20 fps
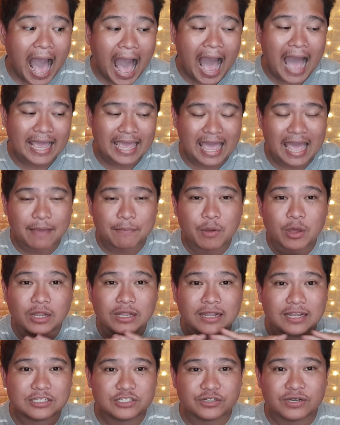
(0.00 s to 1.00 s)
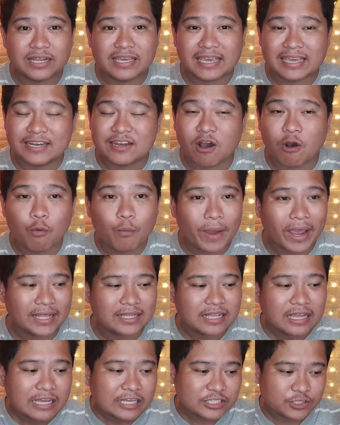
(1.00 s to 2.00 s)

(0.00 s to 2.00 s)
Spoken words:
I am literally cannot wait.